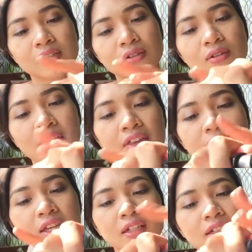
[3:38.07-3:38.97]
So, I
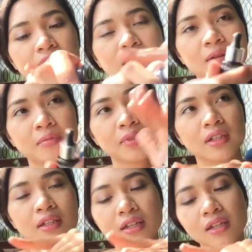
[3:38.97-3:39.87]
think
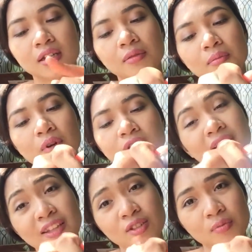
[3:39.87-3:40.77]

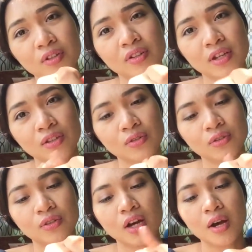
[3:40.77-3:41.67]
light to moderate
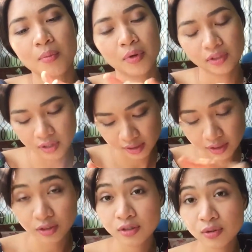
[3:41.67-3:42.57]
yung
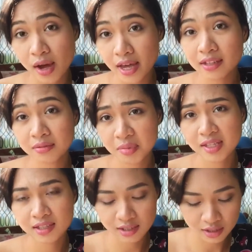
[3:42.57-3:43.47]
moisturizer na to. So, I could
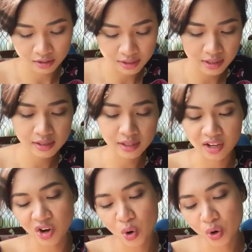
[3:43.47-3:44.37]
basically use this.
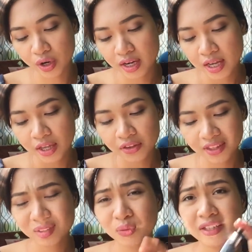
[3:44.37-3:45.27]
Or,
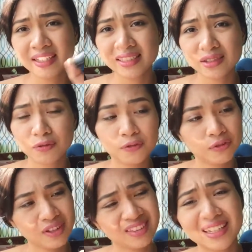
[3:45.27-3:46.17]
this one is
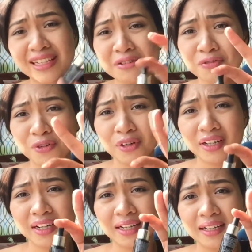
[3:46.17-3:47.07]
intended for
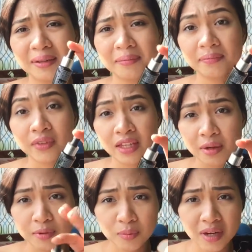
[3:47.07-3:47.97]

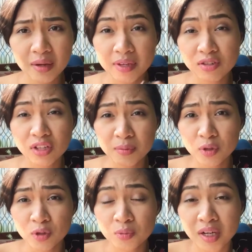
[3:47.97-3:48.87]
yung mga medyo, alam
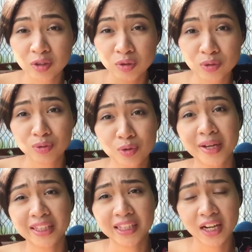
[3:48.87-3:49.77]
nyo yun, mga
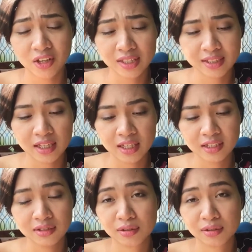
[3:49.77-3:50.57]
tumatanda na yung skin.